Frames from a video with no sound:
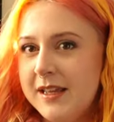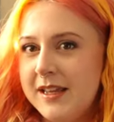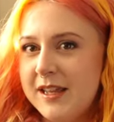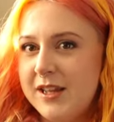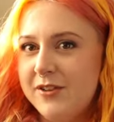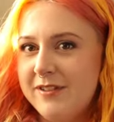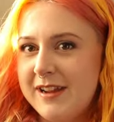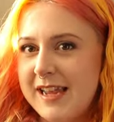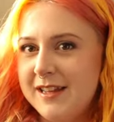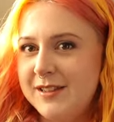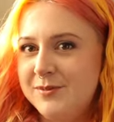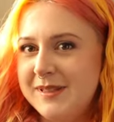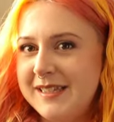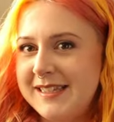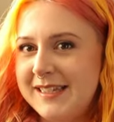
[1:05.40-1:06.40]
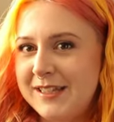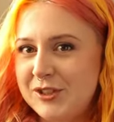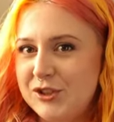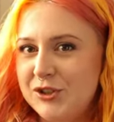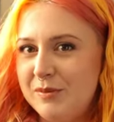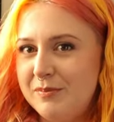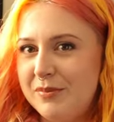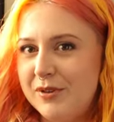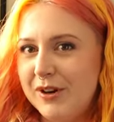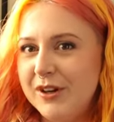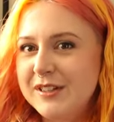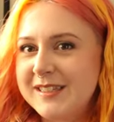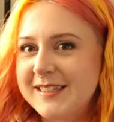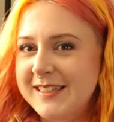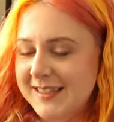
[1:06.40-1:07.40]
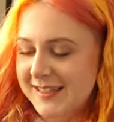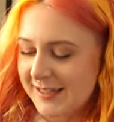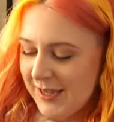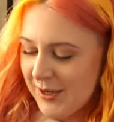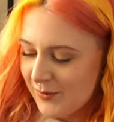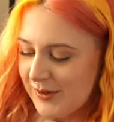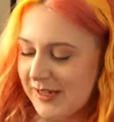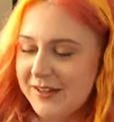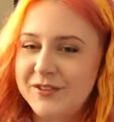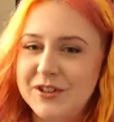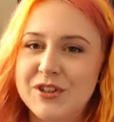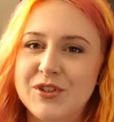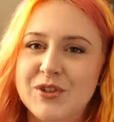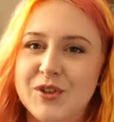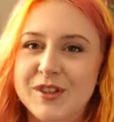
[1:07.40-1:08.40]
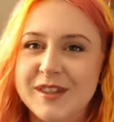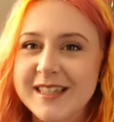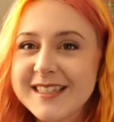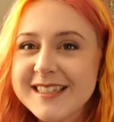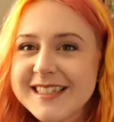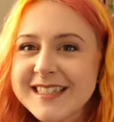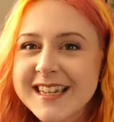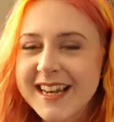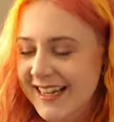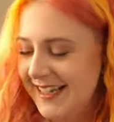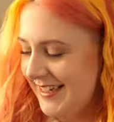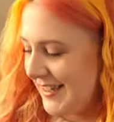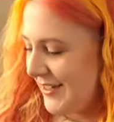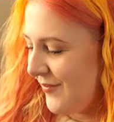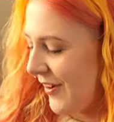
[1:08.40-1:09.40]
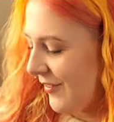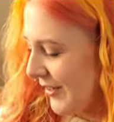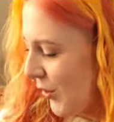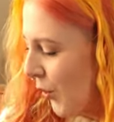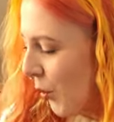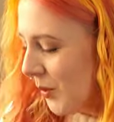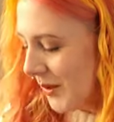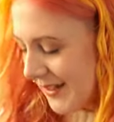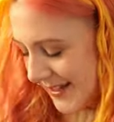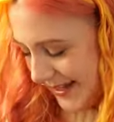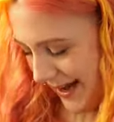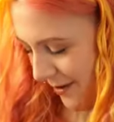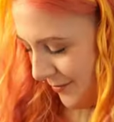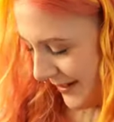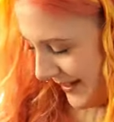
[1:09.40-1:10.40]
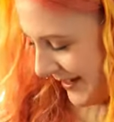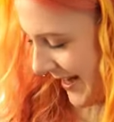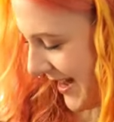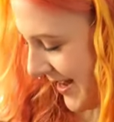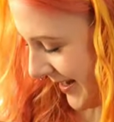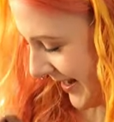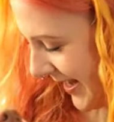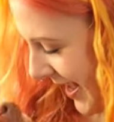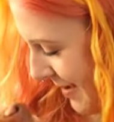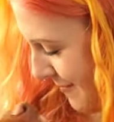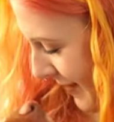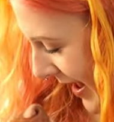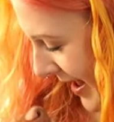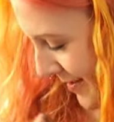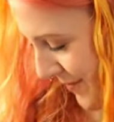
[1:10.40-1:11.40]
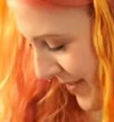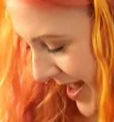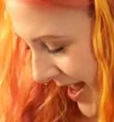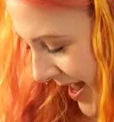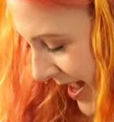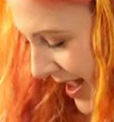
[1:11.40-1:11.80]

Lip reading: Here he is with his little jumper on because we live in the Northeast and it's very cold now, isn't it? Hey, baby.